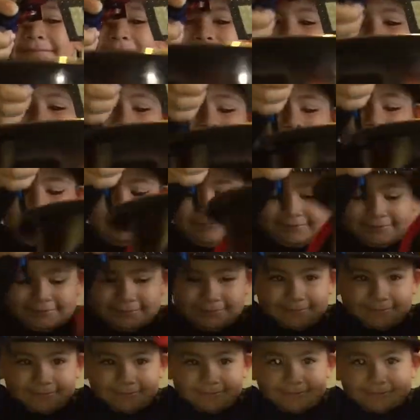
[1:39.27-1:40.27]

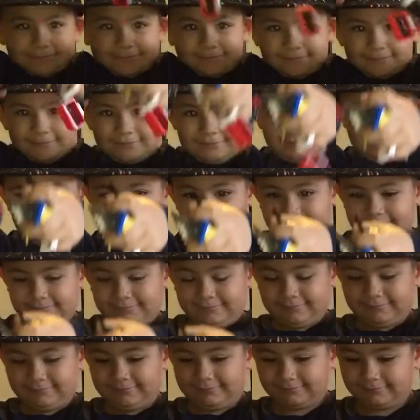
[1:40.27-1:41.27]

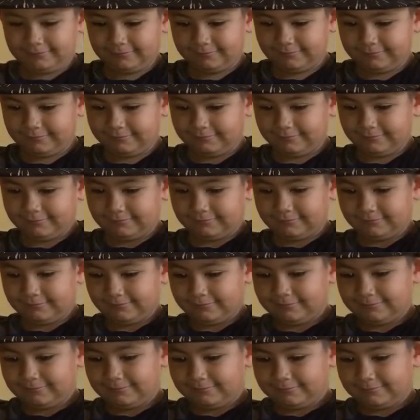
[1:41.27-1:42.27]

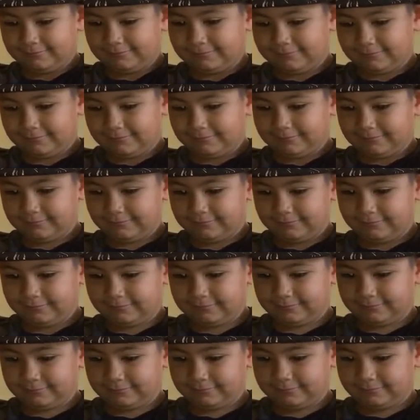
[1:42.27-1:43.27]

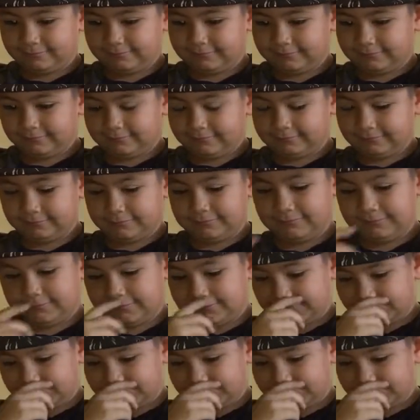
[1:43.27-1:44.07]
(silent)